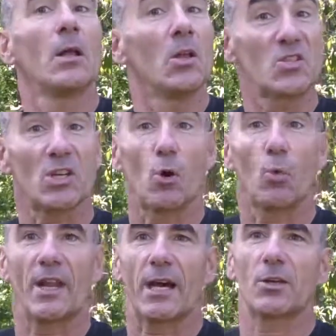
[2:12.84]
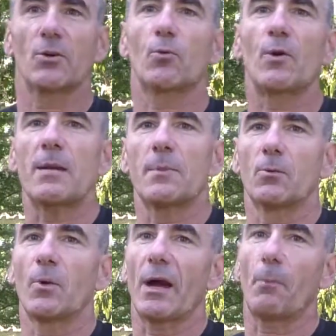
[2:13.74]
So without an agreement,
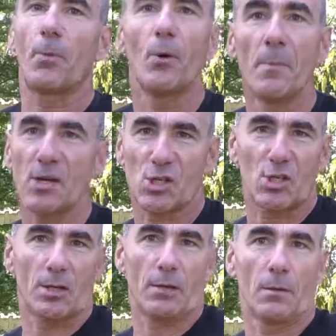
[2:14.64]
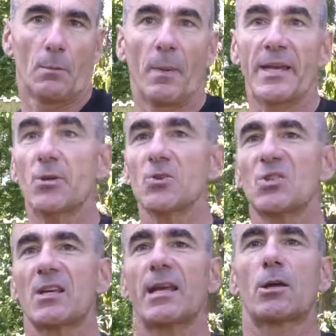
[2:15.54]
without permission, by
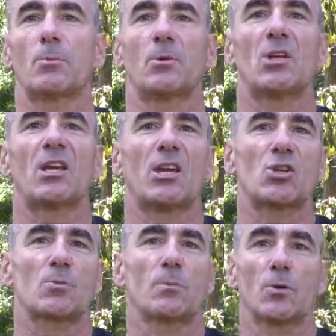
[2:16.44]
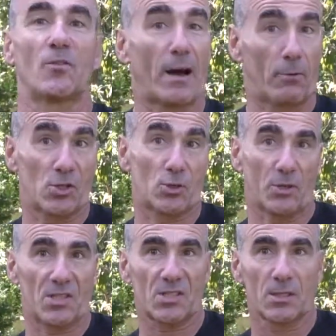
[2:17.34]
using a communication mode of our
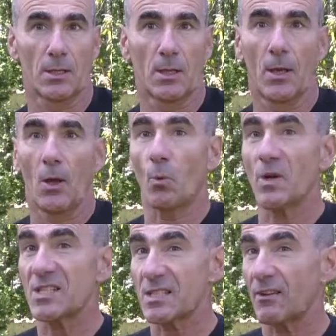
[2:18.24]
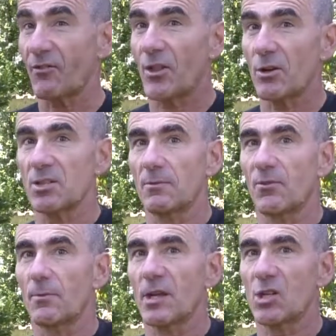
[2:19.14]
choice, we stuff those
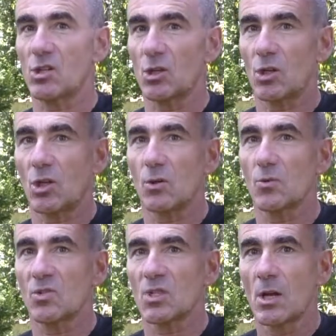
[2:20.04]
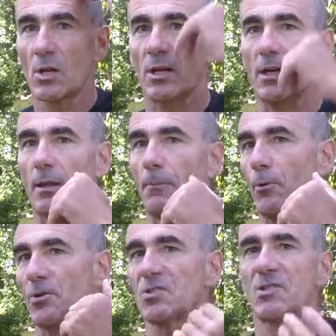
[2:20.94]
information cues in the other
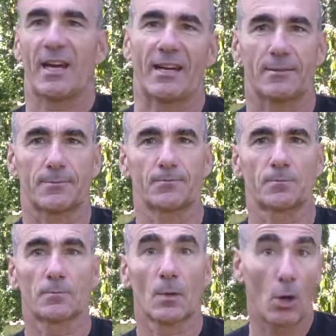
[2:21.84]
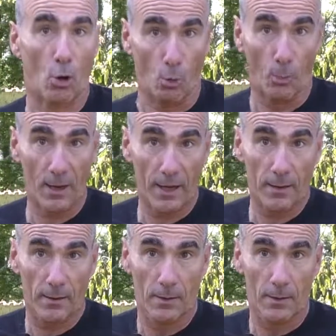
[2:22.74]
person's head,
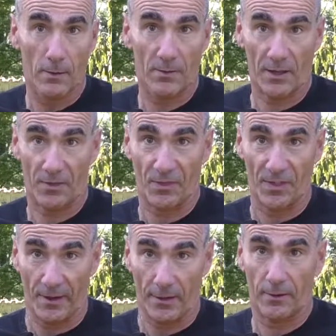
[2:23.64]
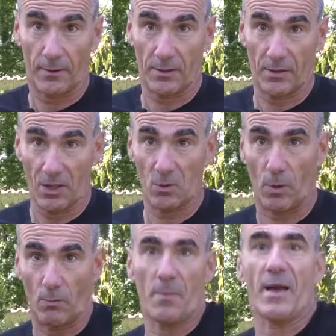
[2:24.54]
hoping that there it is
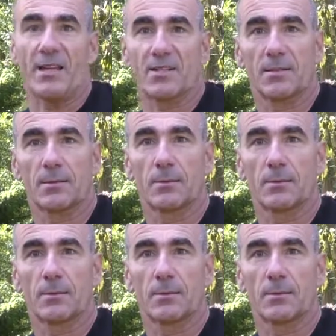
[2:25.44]
what remains.